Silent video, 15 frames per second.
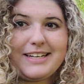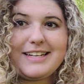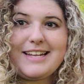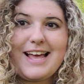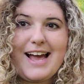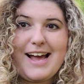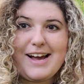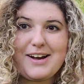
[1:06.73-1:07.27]

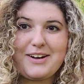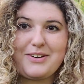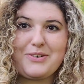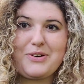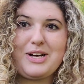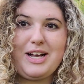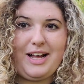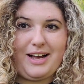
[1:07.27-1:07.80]

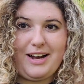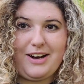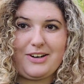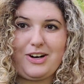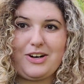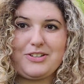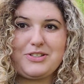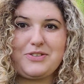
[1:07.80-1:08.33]
now our
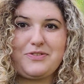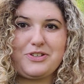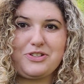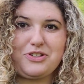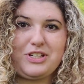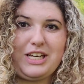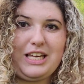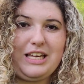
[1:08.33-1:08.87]
garden's
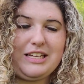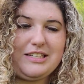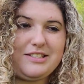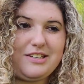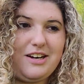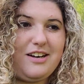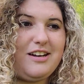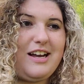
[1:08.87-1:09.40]
officially
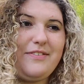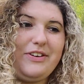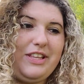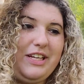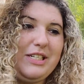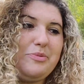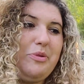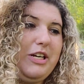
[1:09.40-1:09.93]
done.
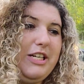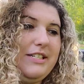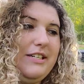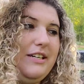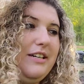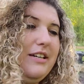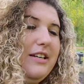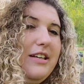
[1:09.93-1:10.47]
Everything is
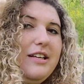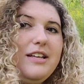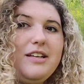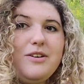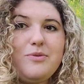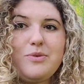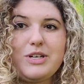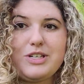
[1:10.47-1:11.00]
planted,
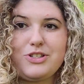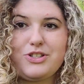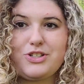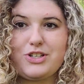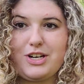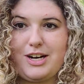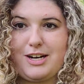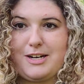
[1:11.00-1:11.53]

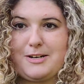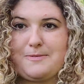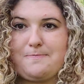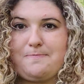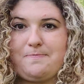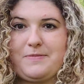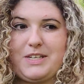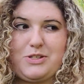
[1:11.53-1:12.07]
which
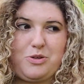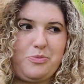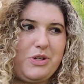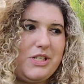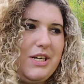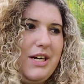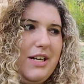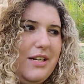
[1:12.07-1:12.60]
is super
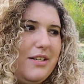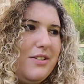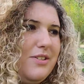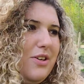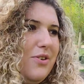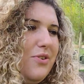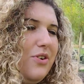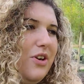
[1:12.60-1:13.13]
exciting.
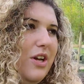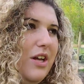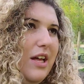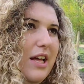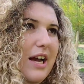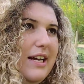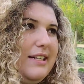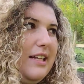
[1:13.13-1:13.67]
So
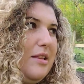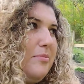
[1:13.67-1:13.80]
I did the